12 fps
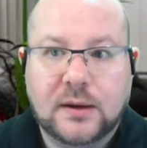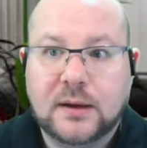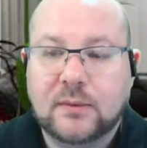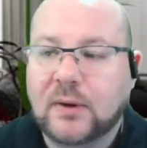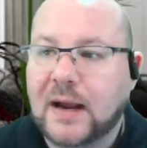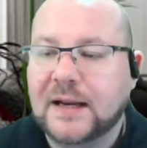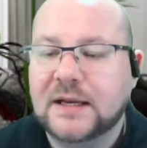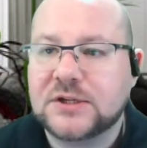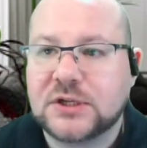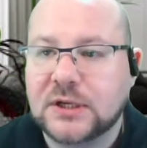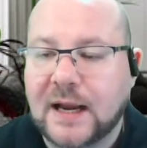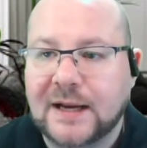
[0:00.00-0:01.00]
Well, I
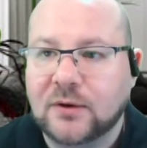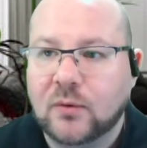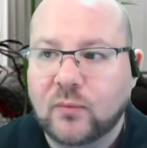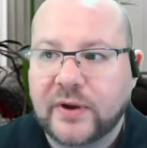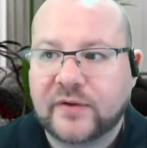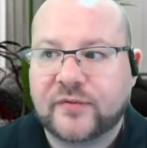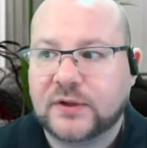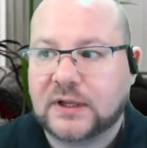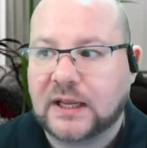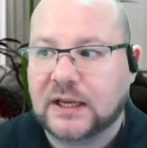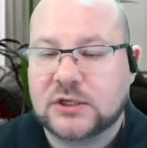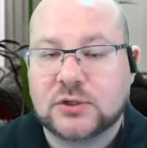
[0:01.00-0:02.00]
listen. I don't work for the
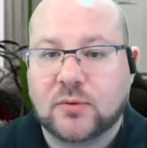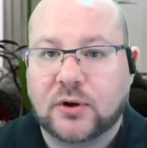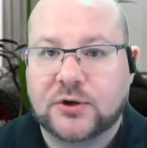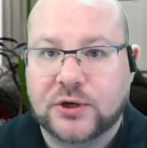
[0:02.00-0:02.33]
Geek Squad.